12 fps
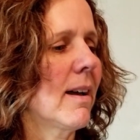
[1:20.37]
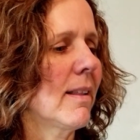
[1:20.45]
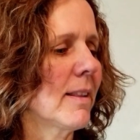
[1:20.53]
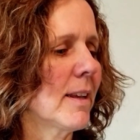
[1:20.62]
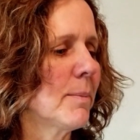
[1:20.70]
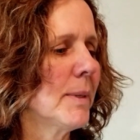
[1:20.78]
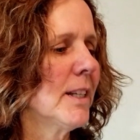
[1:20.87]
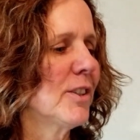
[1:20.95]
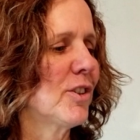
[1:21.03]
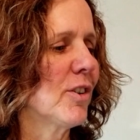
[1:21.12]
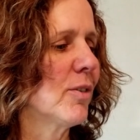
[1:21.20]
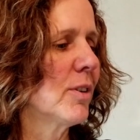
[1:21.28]
let me
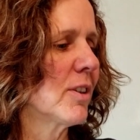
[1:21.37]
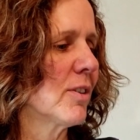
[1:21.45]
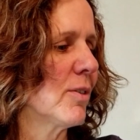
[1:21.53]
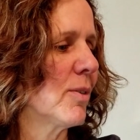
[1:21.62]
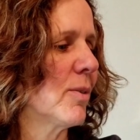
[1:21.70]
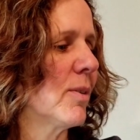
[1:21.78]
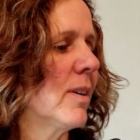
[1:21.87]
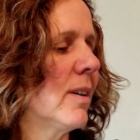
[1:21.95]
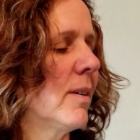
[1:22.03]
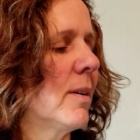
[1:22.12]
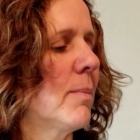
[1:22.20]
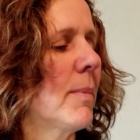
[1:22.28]
show you.
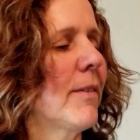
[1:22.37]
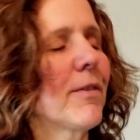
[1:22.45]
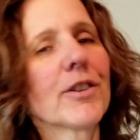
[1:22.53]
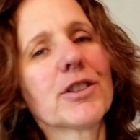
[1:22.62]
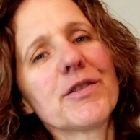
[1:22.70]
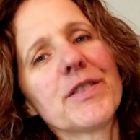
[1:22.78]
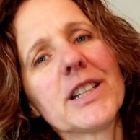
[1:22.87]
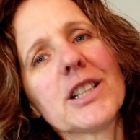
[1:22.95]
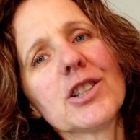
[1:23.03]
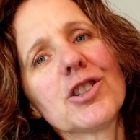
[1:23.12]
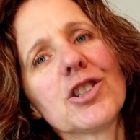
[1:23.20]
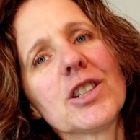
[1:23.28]
My first
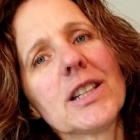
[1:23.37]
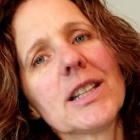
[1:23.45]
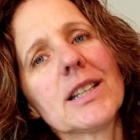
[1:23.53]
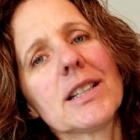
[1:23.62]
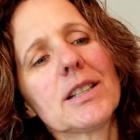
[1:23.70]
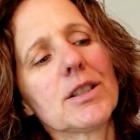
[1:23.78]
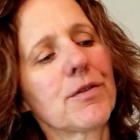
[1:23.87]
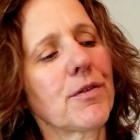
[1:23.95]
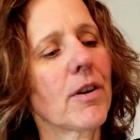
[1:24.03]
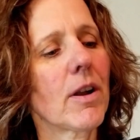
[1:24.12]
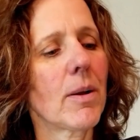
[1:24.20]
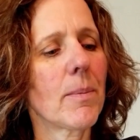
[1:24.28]
finish is
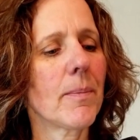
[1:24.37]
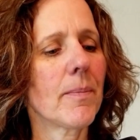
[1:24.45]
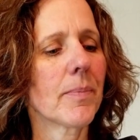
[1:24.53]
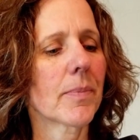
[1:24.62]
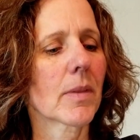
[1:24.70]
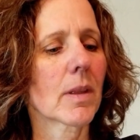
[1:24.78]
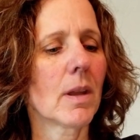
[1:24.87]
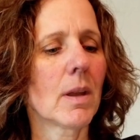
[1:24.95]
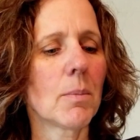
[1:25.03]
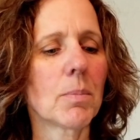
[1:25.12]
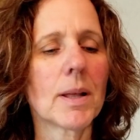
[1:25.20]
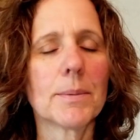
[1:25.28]
from
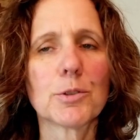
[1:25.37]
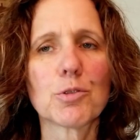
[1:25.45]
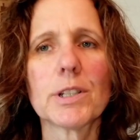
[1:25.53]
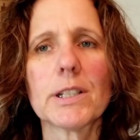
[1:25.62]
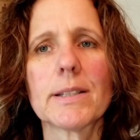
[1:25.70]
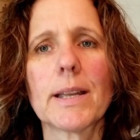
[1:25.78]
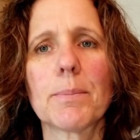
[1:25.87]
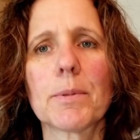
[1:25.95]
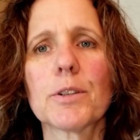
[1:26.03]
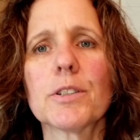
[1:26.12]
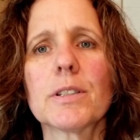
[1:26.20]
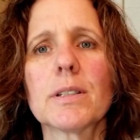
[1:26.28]
Plum Street
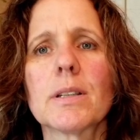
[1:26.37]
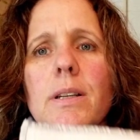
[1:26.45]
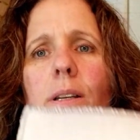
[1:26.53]
Samplers.